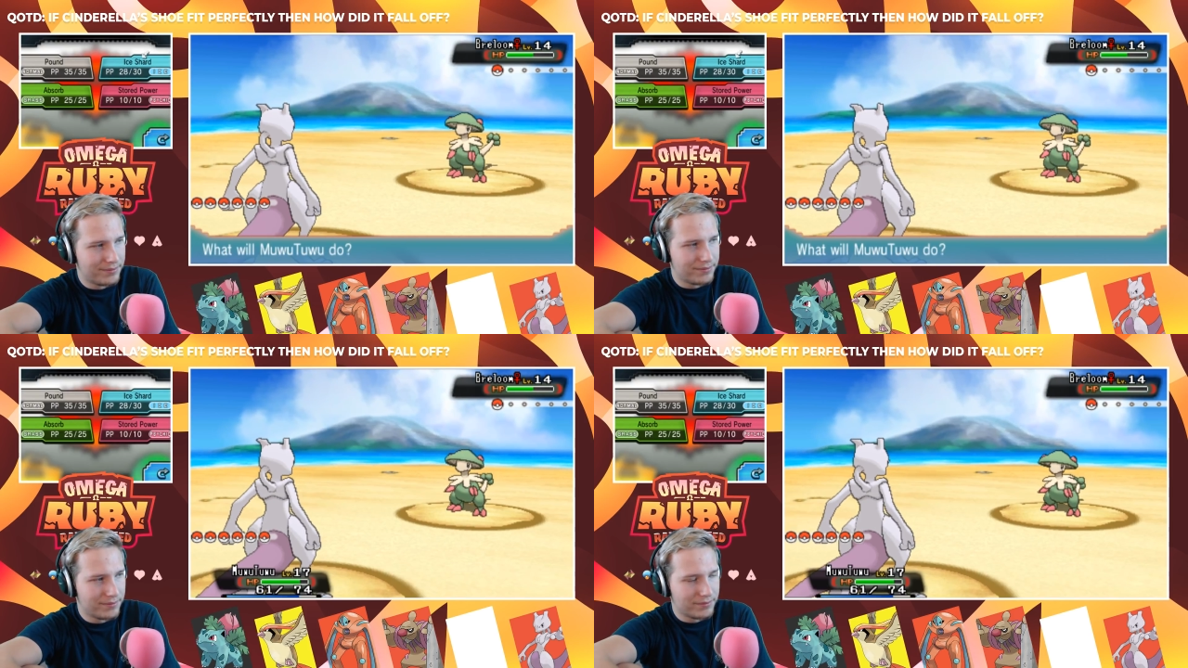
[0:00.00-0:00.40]

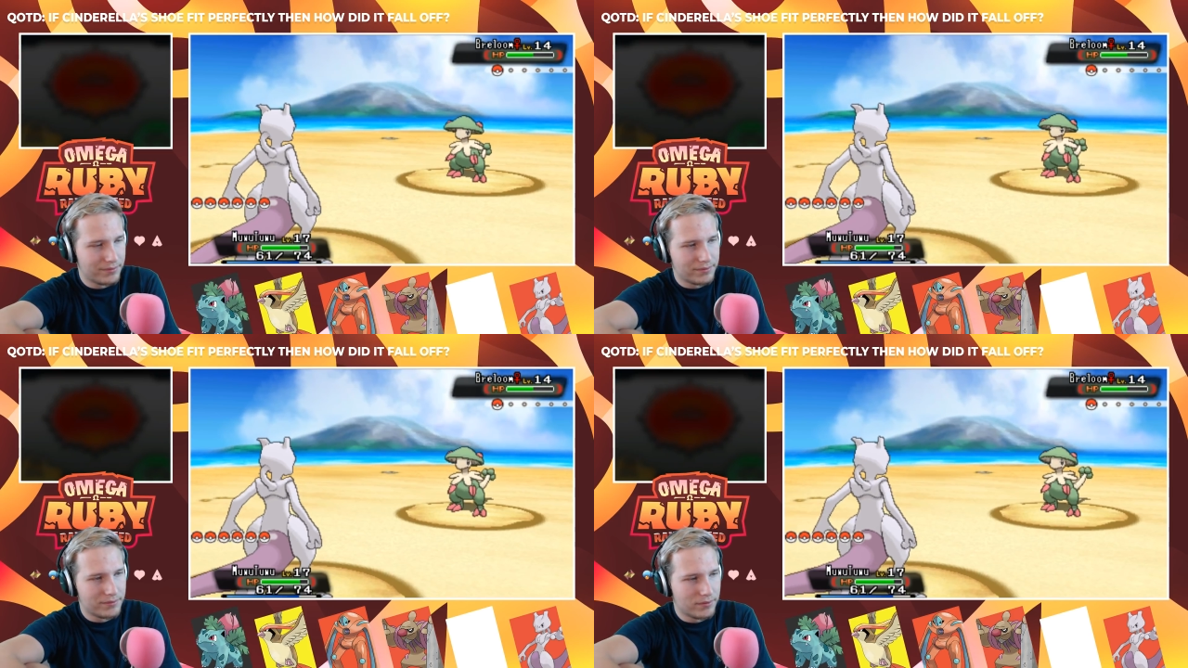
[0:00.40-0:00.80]

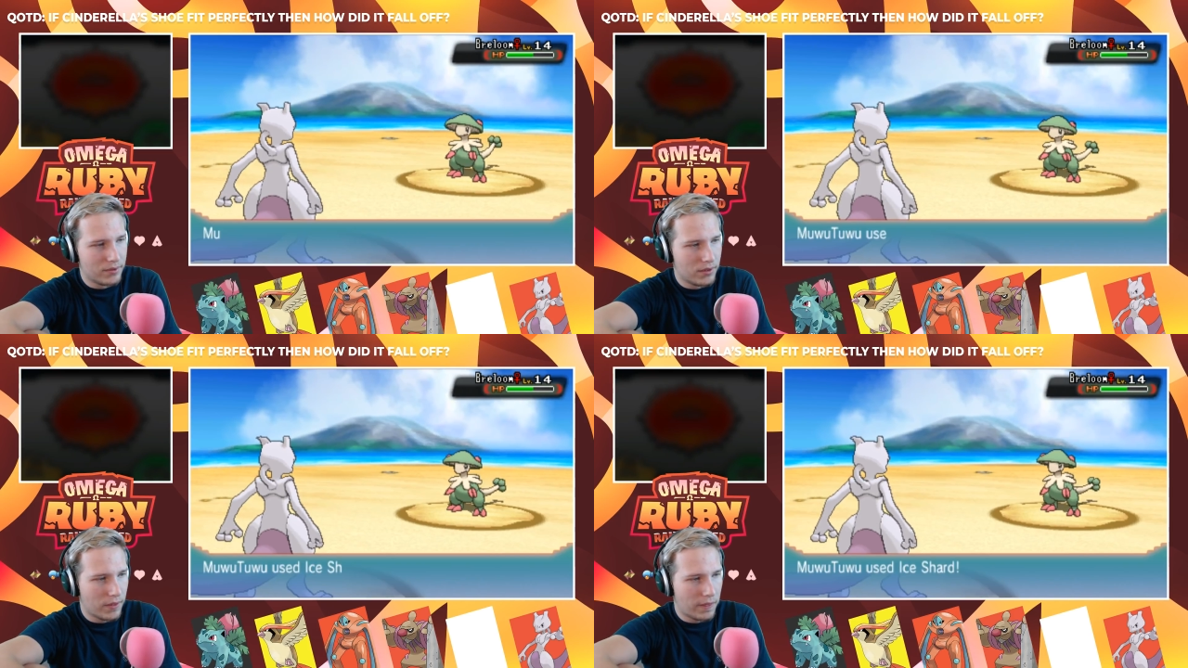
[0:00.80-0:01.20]

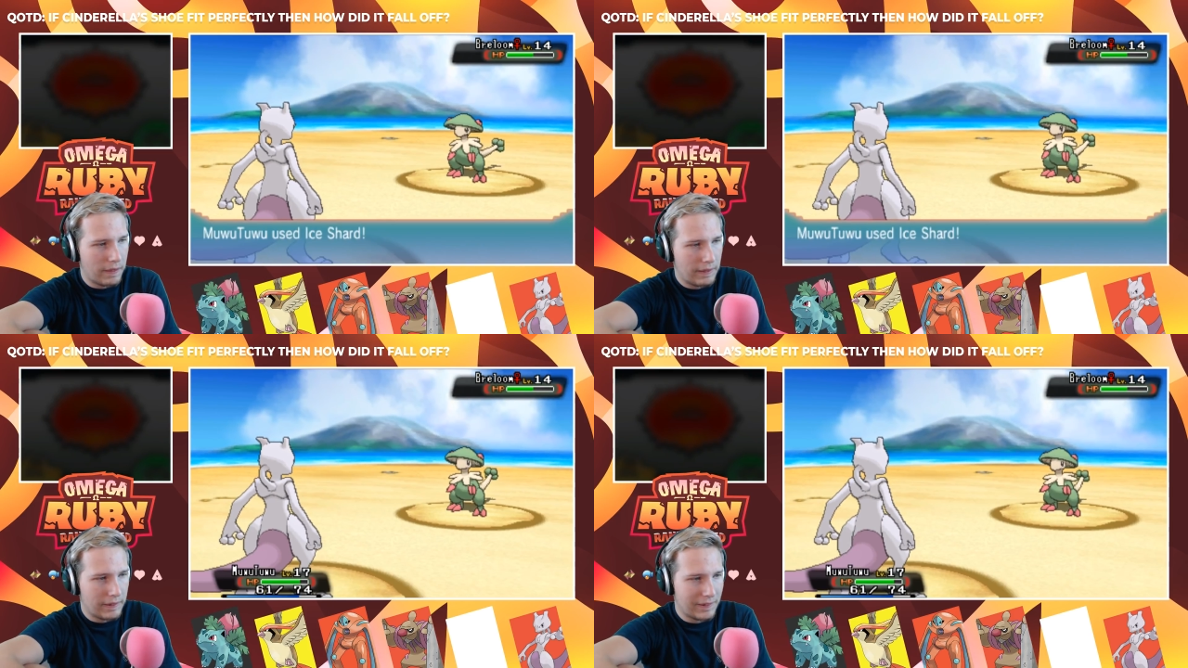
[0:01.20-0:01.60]

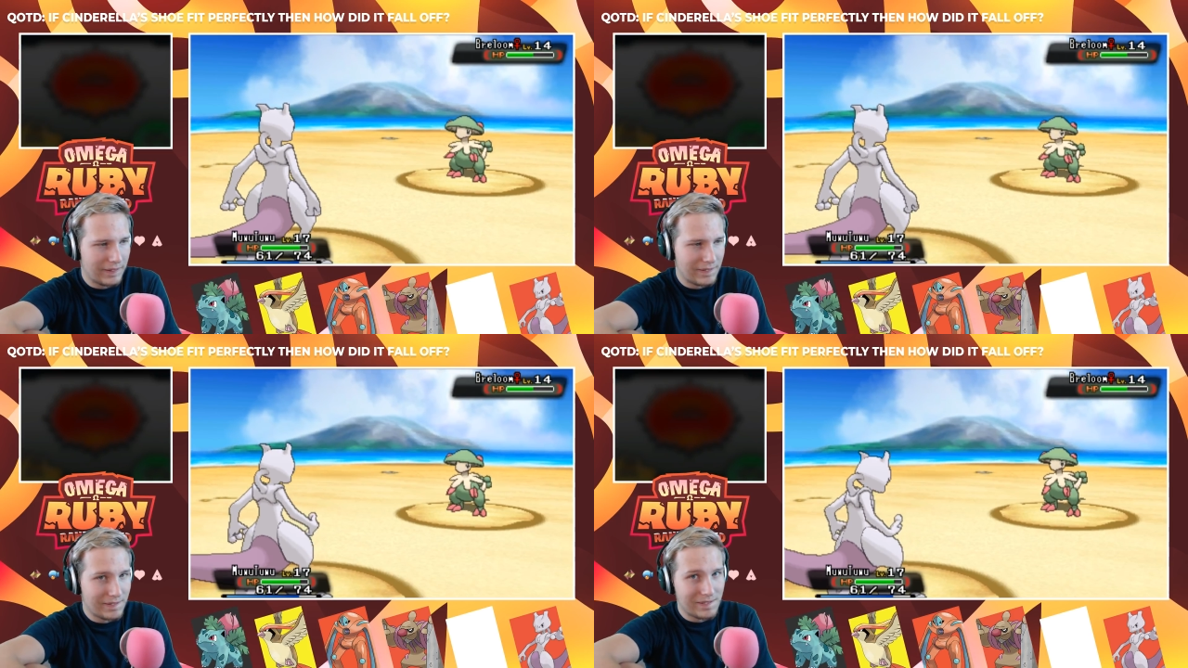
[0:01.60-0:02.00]

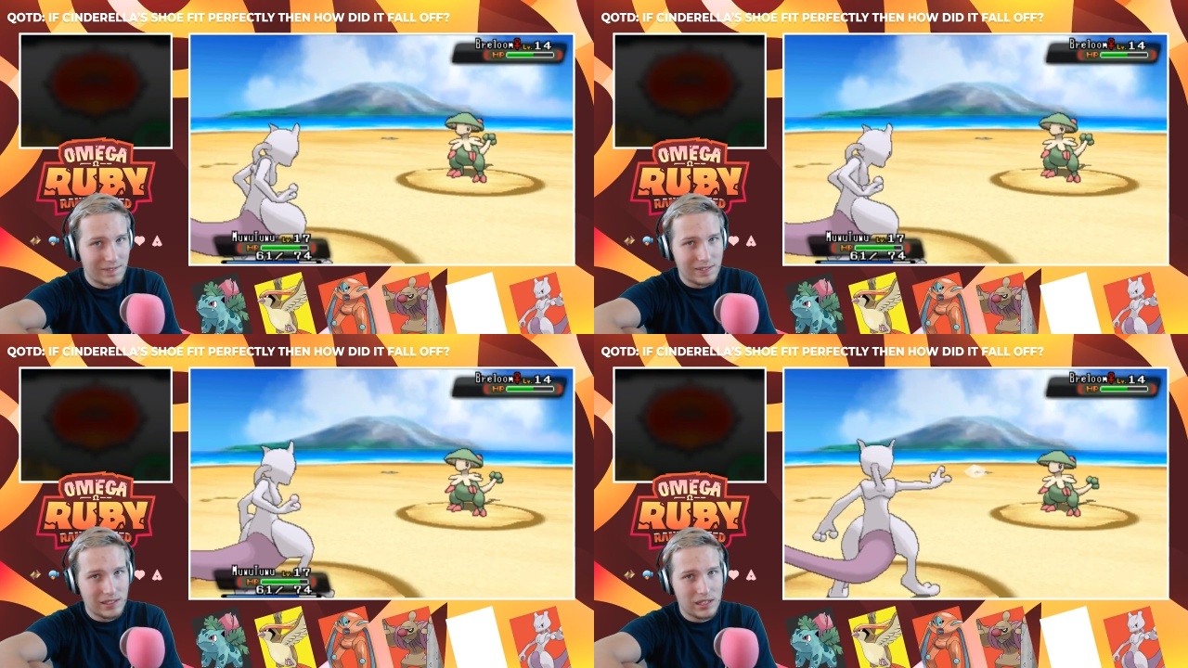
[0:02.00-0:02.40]
[no speech]